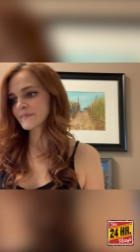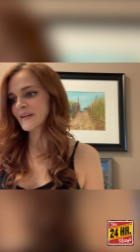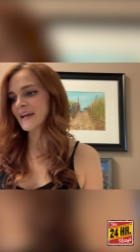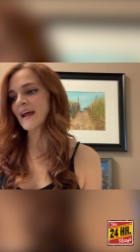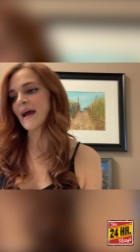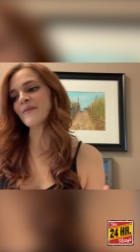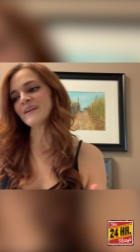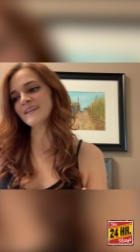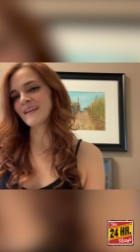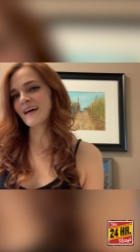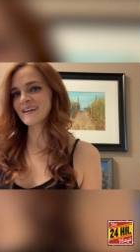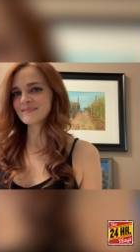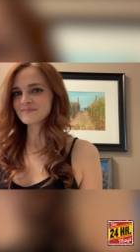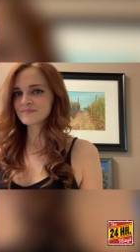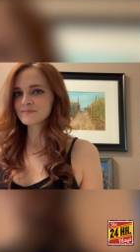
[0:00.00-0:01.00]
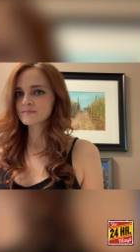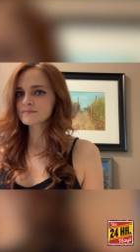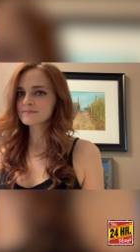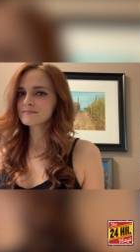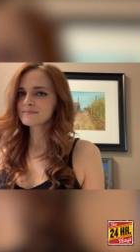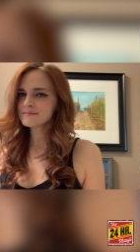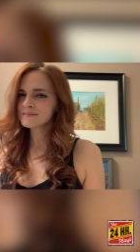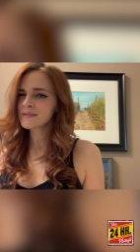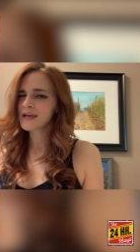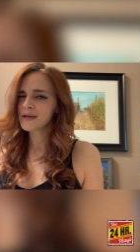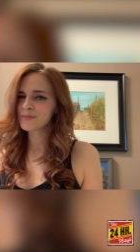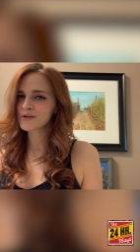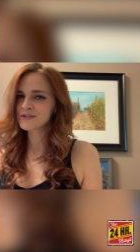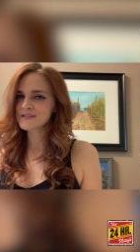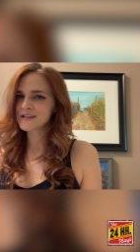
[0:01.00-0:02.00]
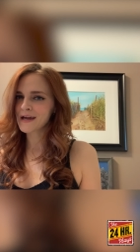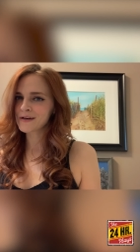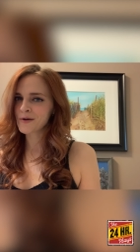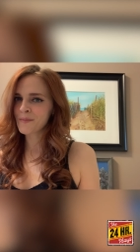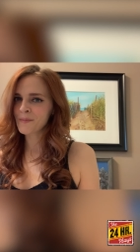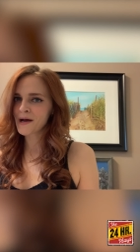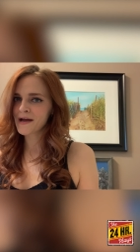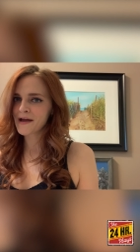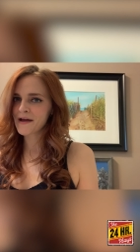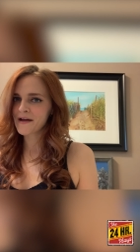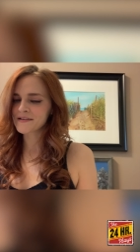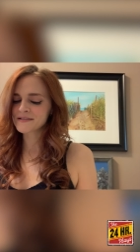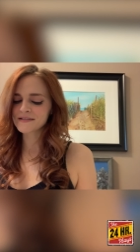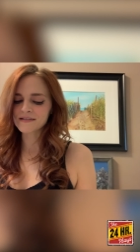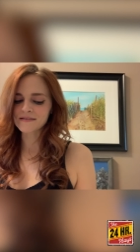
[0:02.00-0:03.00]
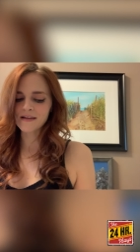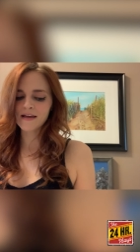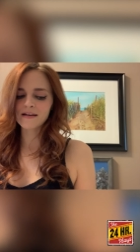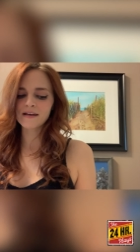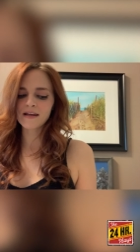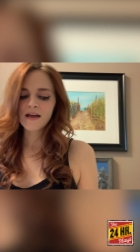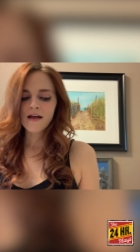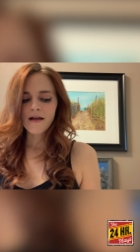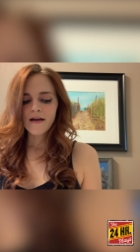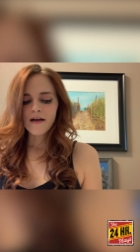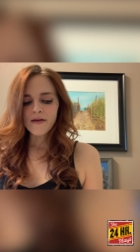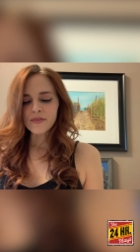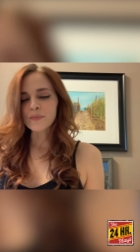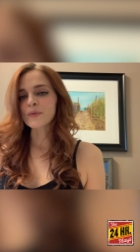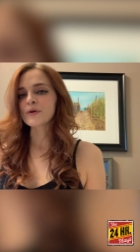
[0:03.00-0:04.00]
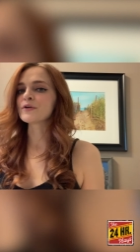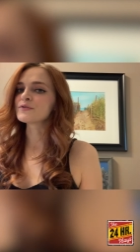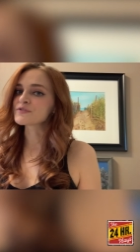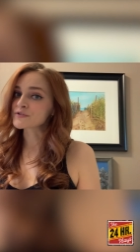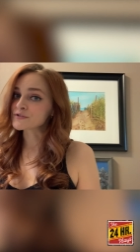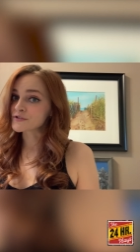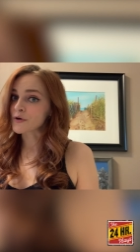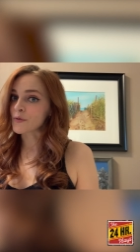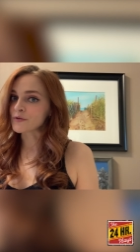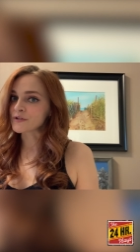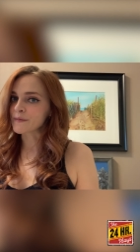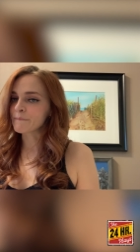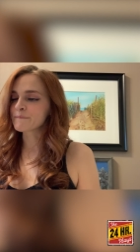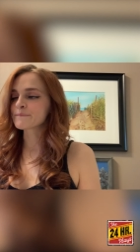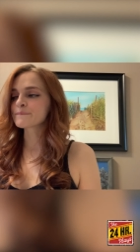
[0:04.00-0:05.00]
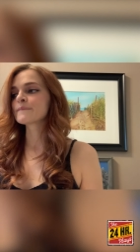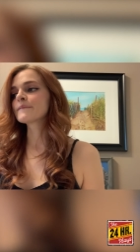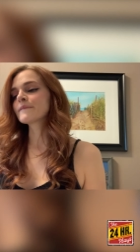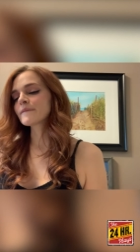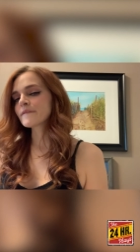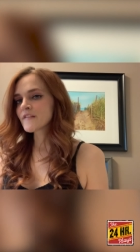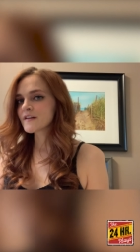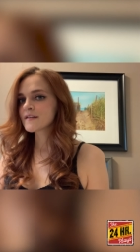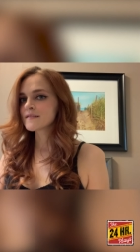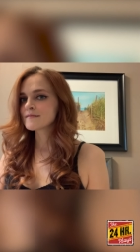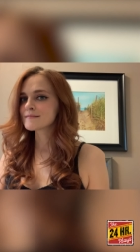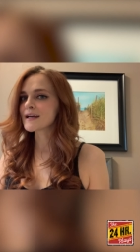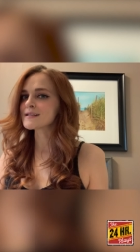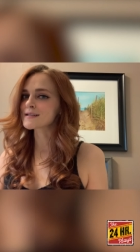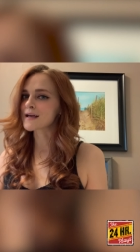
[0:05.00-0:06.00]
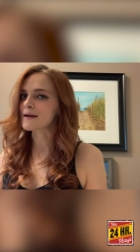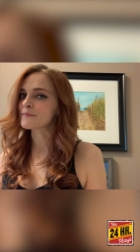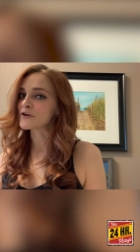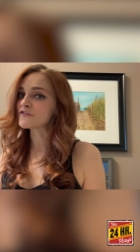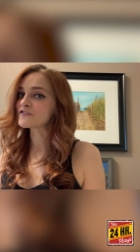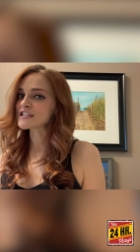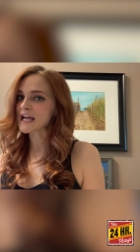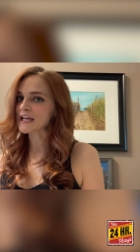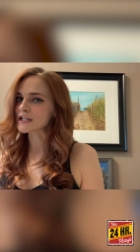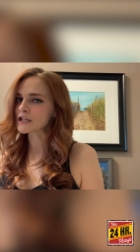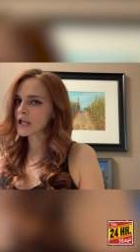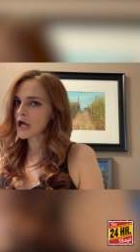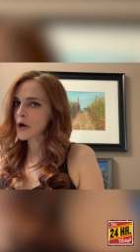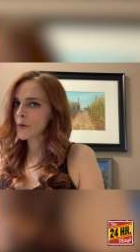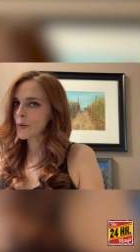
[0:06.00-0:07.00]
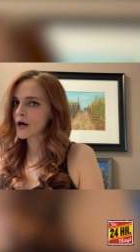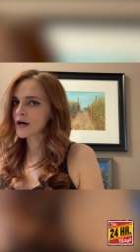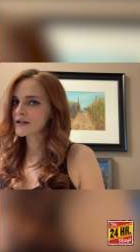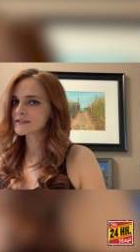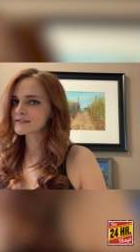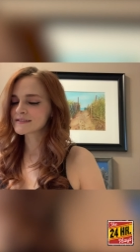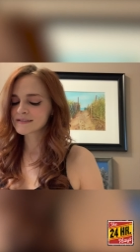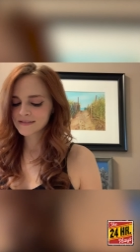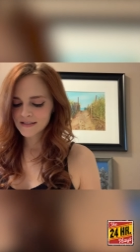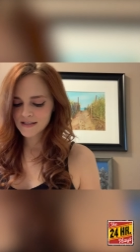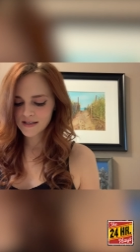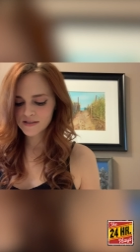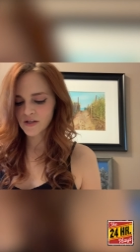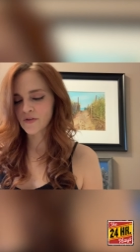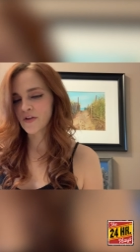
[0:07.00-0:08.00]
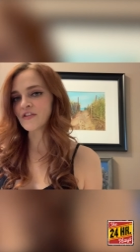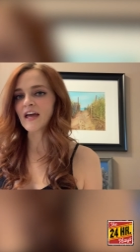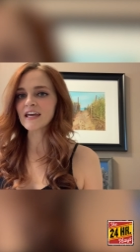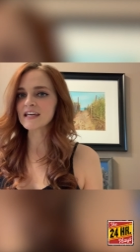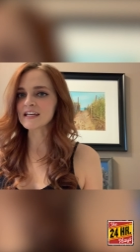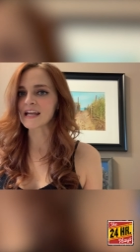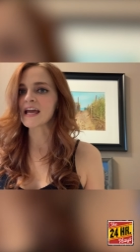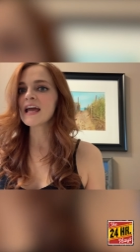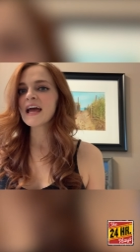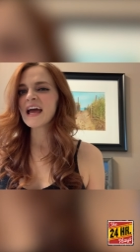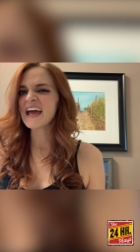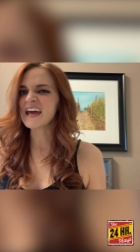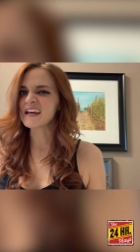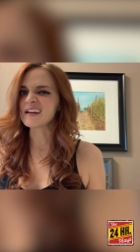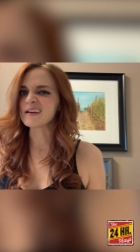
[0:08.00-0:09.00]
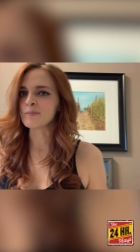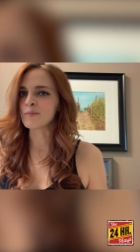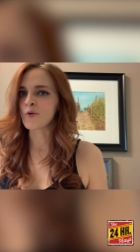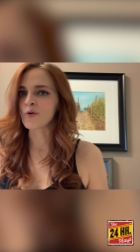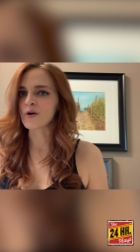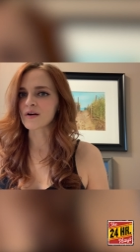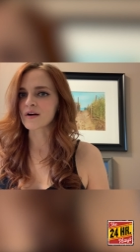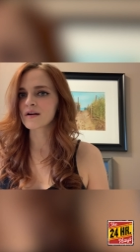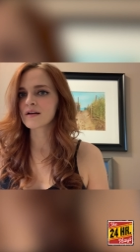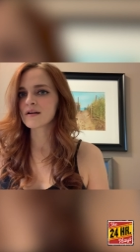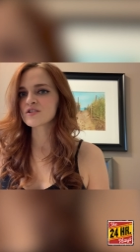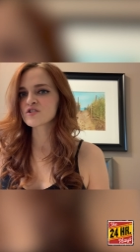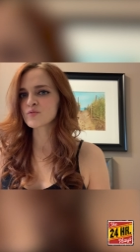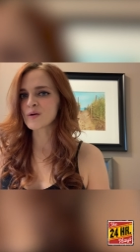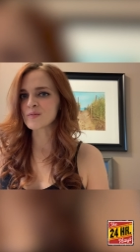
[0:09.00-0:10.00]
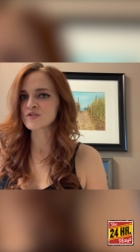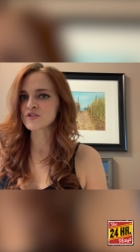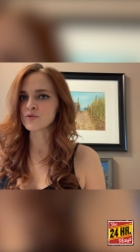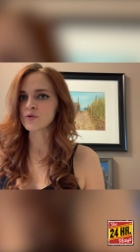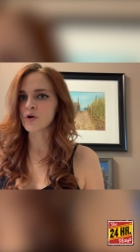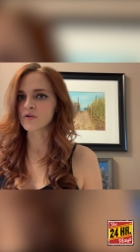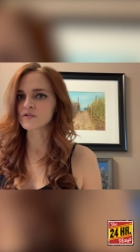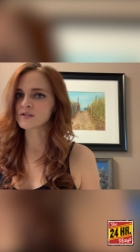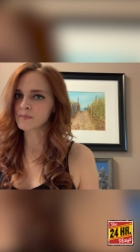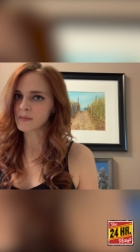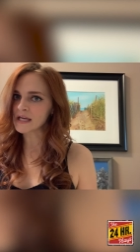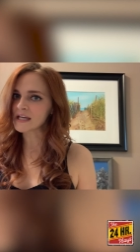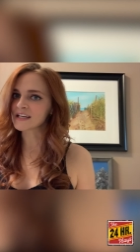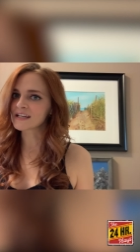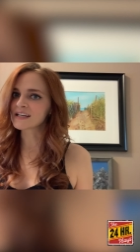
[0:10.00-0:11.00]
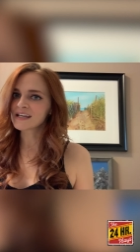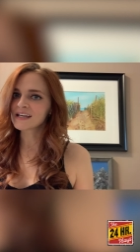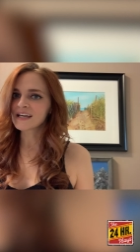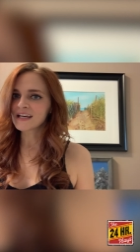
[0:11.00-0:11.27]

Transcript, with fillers: Now he like, he put his hand on my ass and then the producers told him he's got to move his hand lower so that they can edit more swimsuit onto me